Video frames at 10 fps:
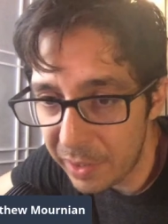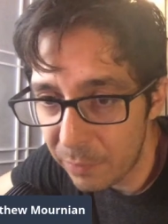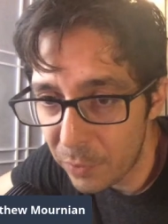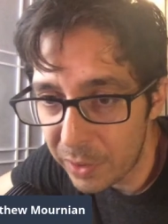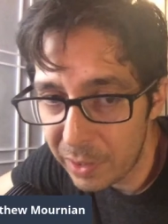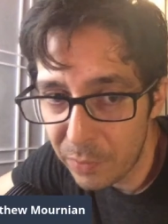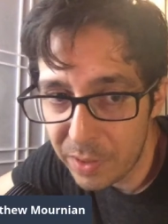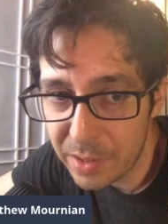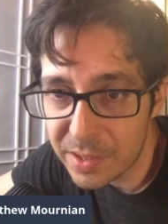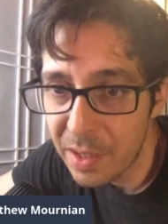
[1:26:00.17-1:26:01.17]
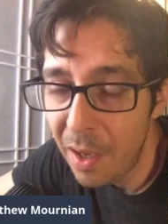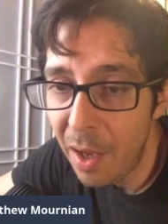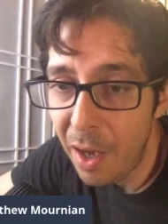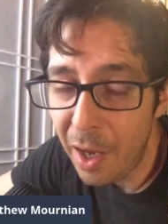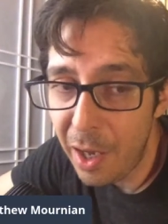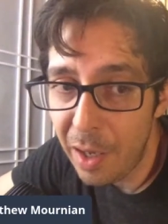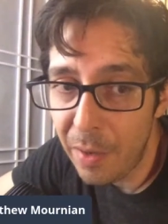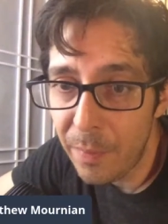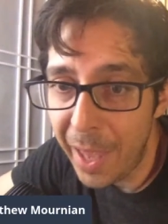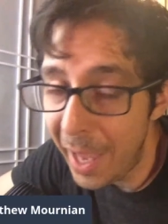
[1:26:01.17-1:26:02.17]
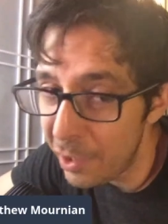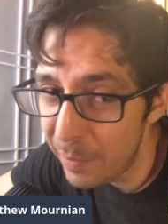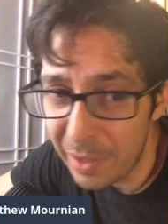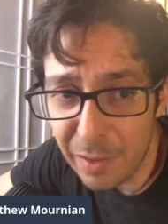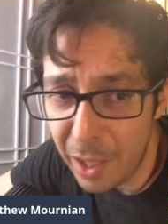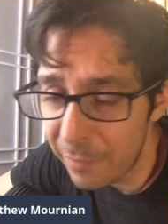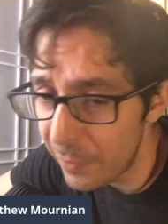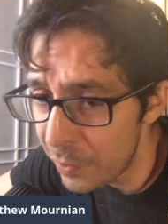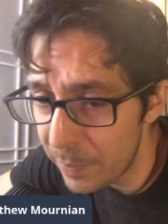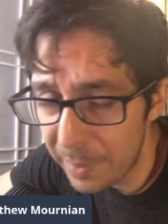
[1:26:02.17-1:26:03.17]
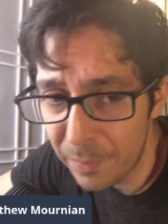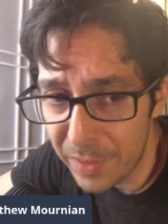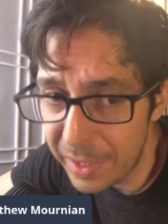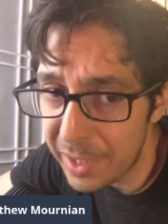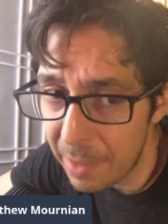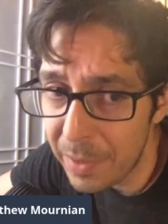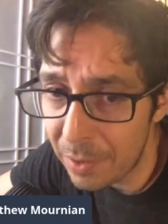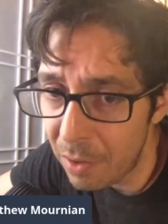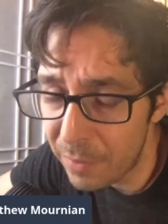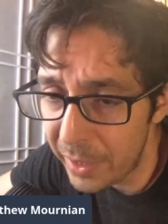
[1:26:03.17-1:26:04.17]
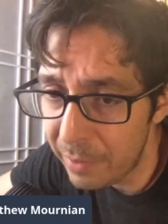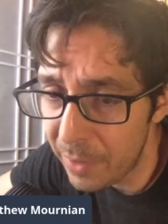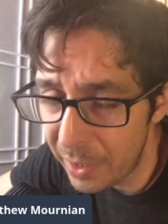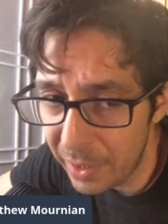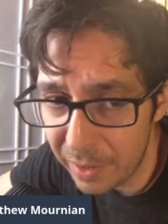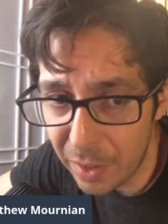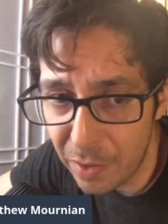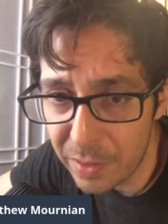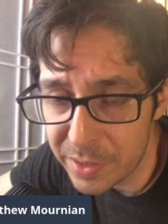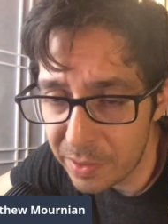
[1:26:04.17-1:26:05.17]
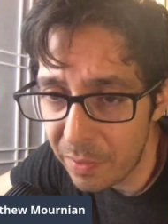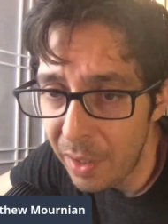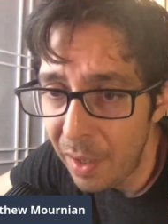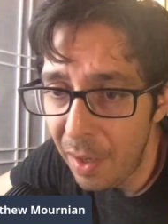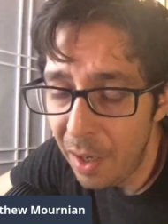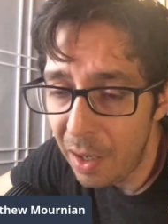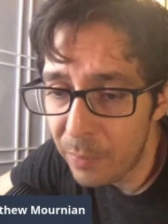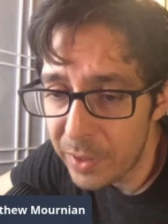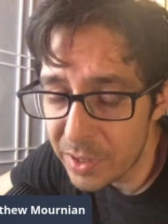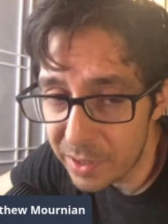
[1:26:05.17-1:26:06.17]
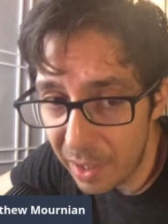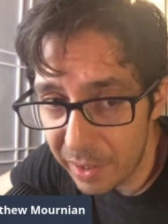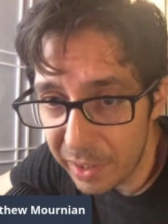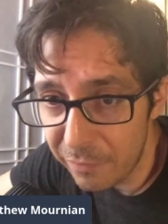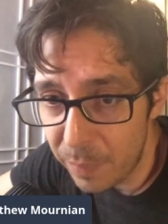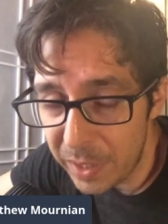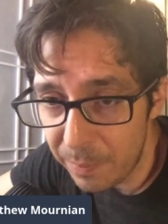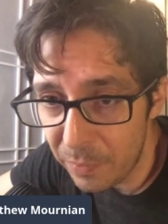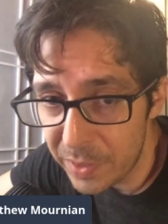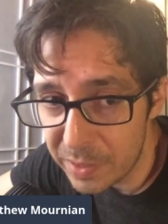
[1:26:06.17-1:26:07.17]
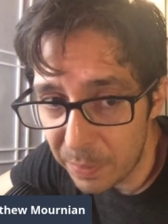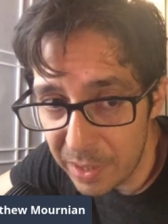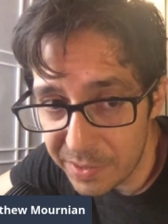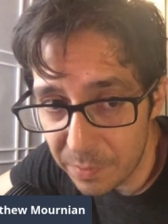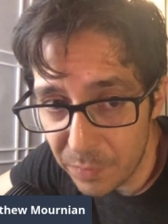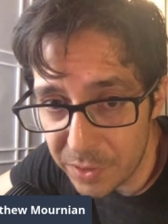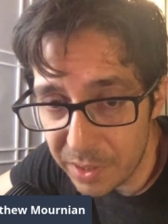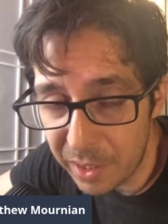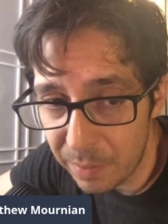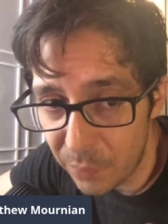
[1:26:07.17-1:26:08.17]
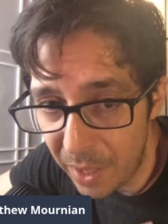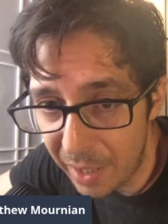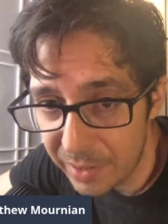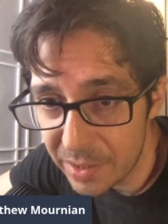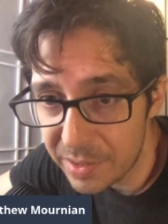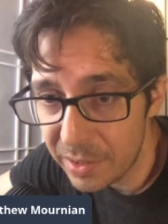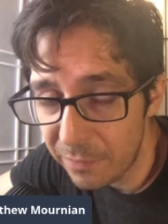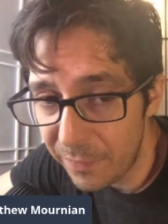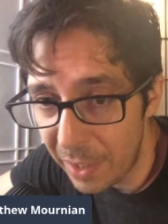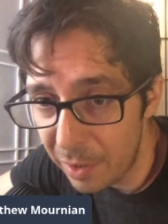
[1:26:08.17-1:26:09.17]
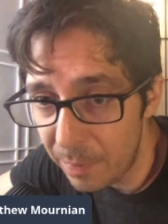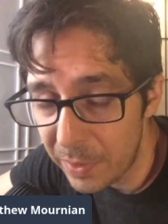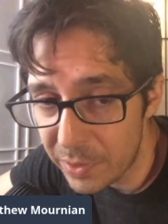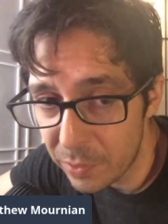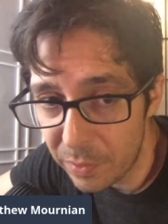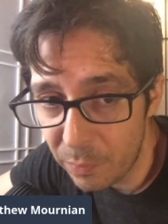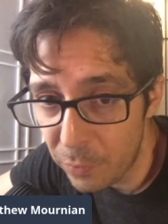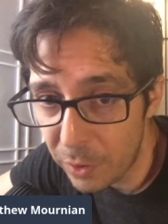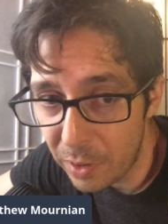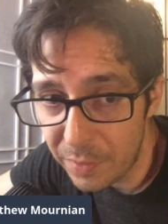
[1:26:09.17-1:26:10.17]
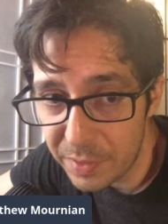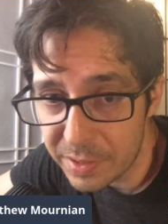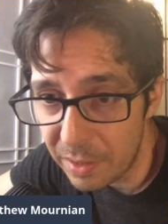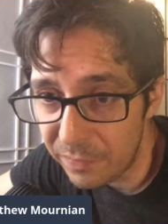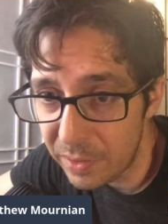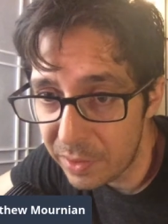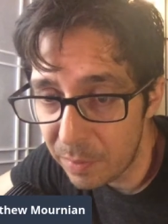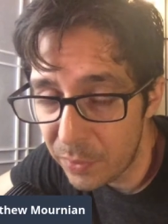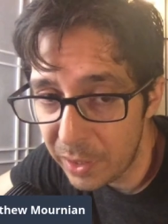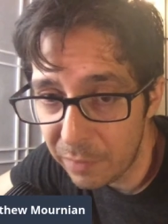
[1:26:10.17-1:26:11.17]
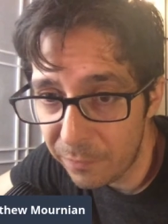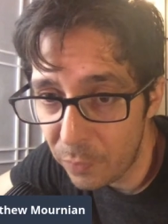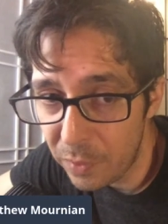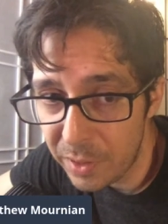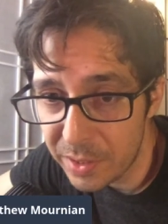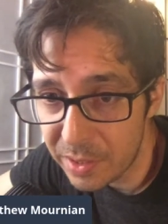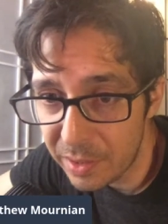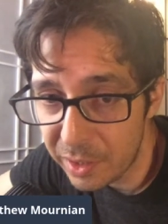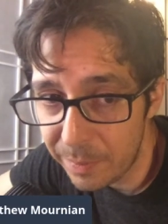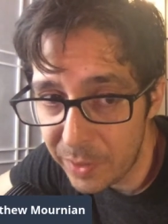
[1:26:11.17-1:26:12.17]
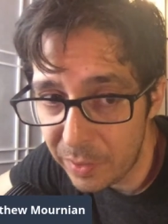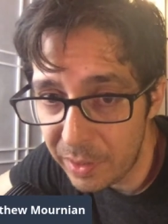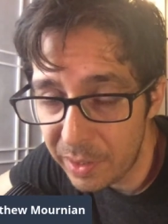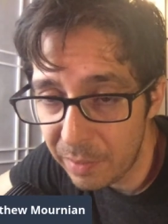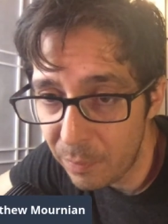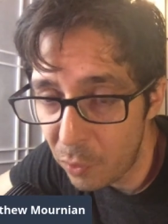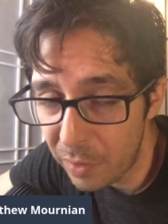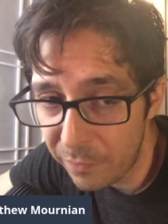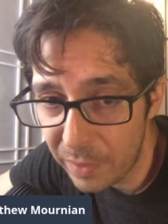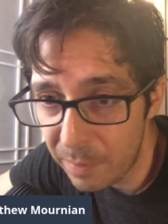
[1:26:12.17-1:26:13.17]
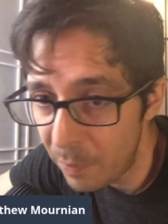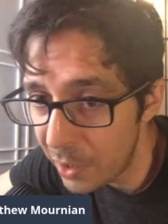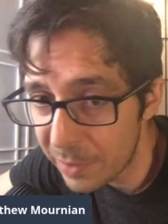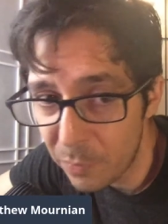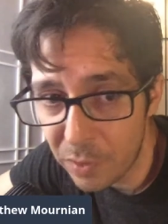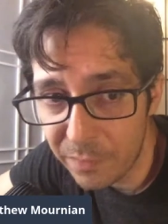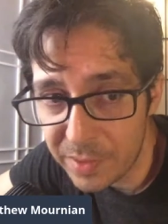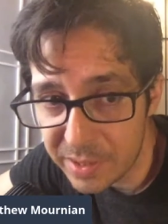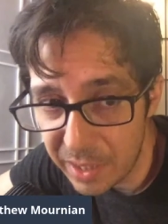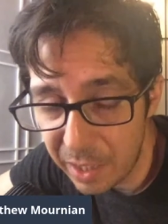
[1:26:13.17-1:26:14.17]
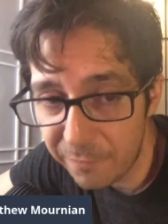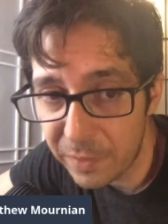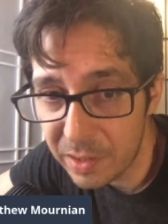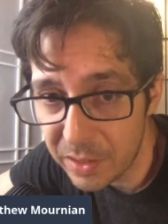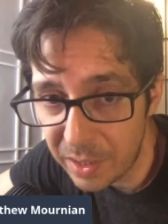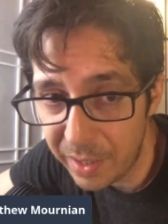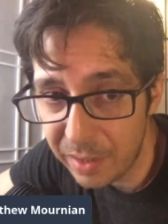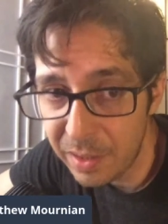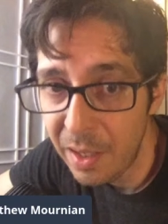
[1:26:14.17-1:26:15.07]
and working with us. Adam and a lot of other people, they came in already ready to go. And so we just kind of give people this place in which they can practice and develop and sort of work on the stuff that they're bringing forward into the community in much more of a safe, contained,